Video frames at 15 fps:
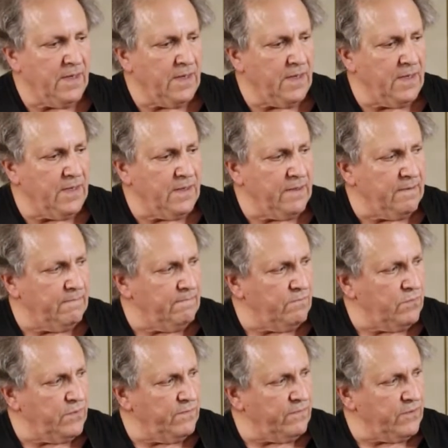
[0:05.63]

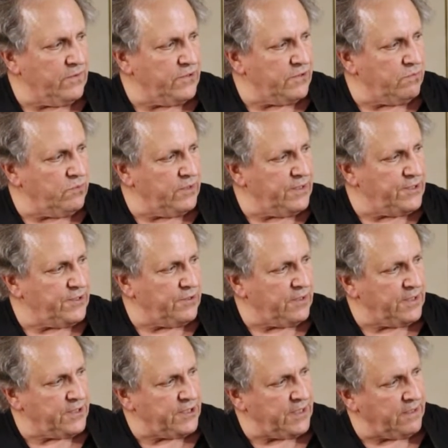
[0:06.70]
The first one
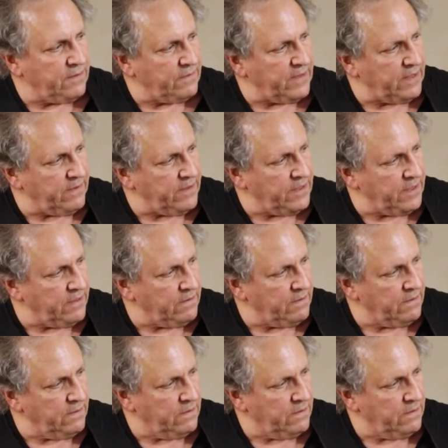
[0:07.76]
starts out down here.